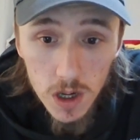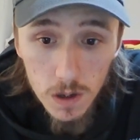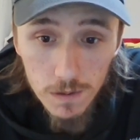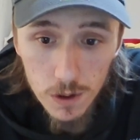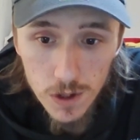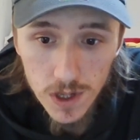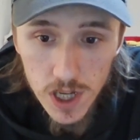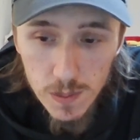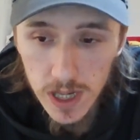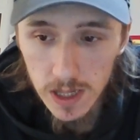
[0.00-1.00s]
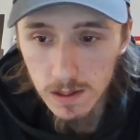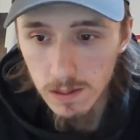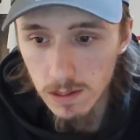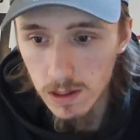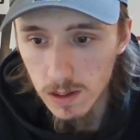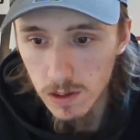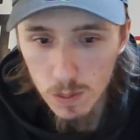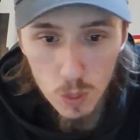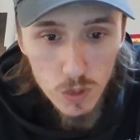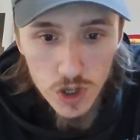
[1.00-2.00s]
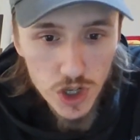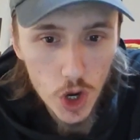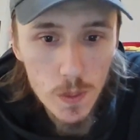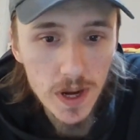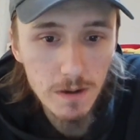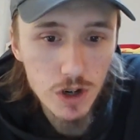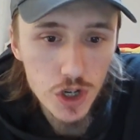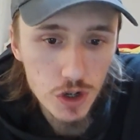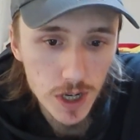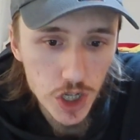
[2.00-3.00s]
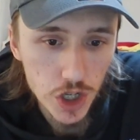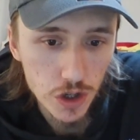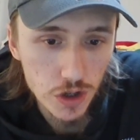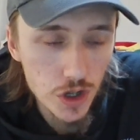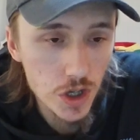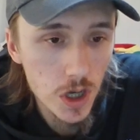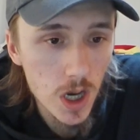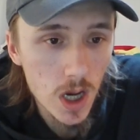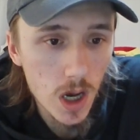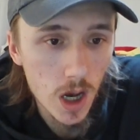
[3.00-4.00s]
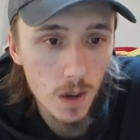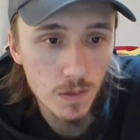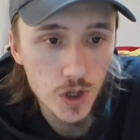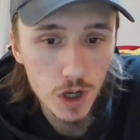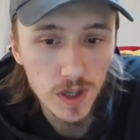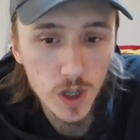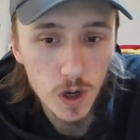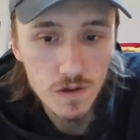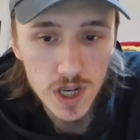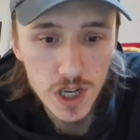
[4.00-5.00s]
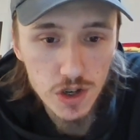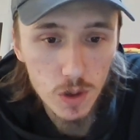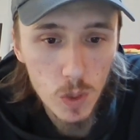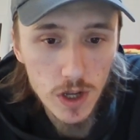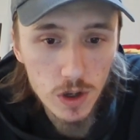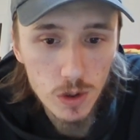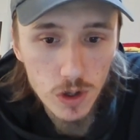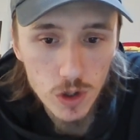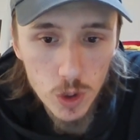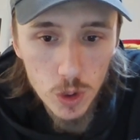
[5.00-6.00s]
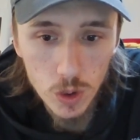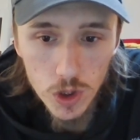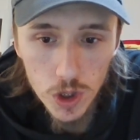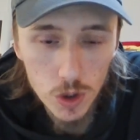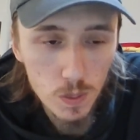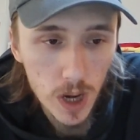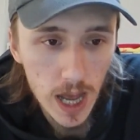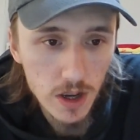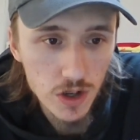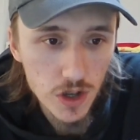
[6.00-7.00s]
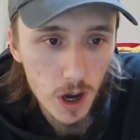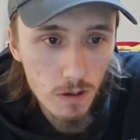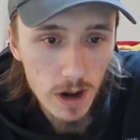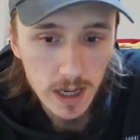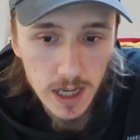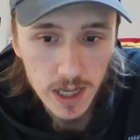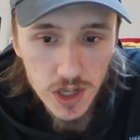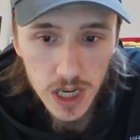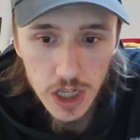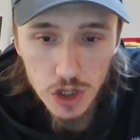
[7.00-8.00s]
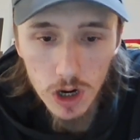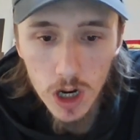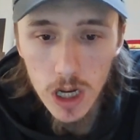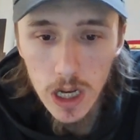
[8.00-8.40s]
Of course, there's been so many restrictions during the off season on when you can talk to players directly, etc.